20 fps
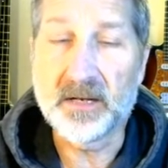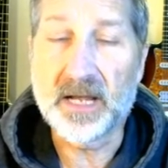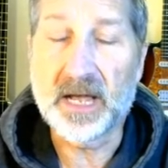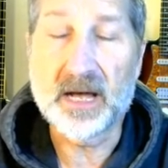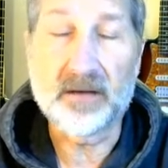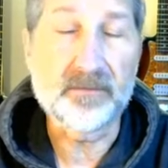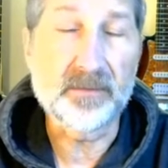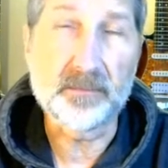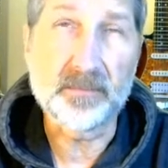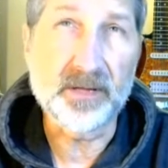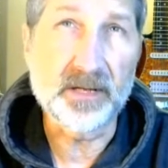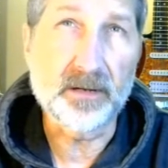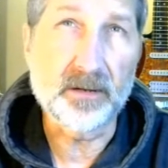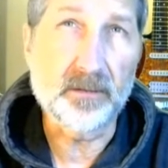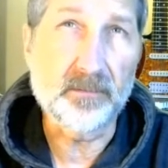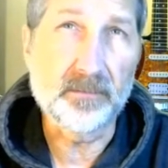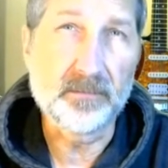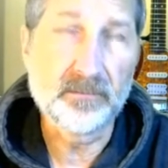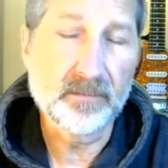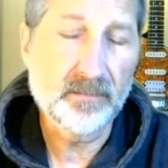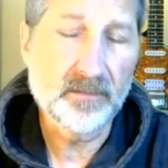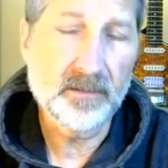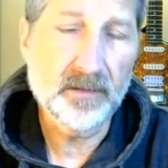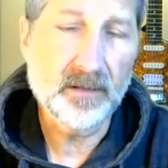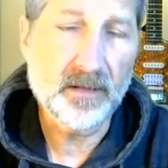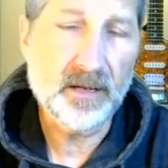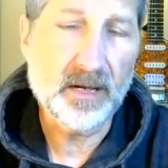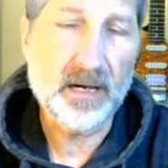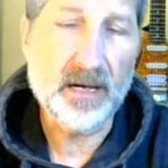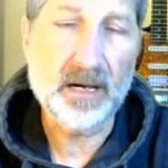have the player
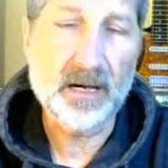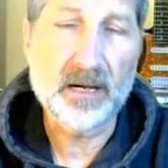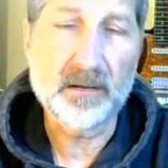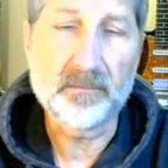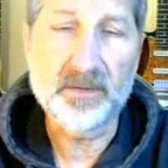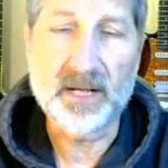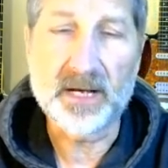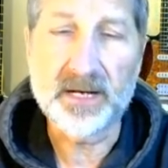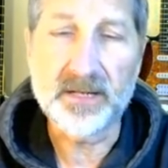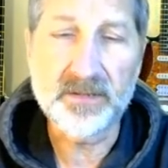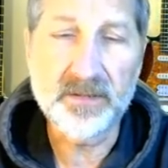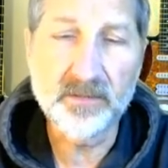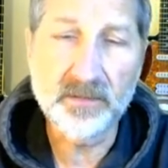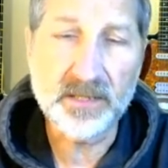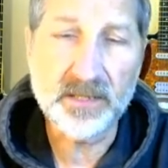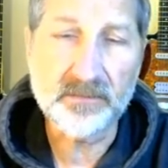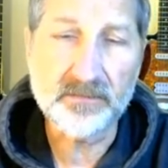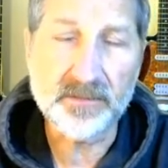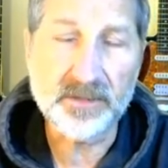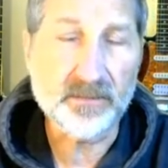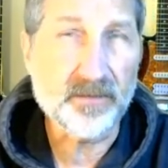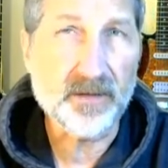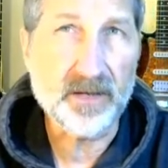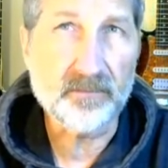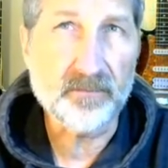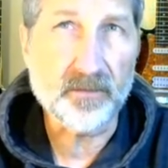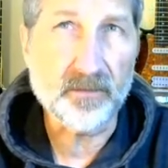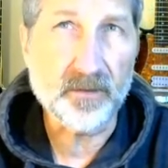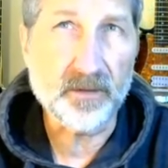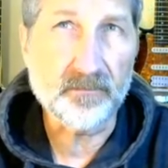apply 2 levels of
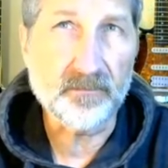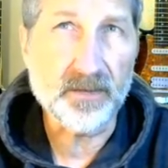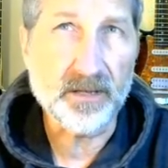effort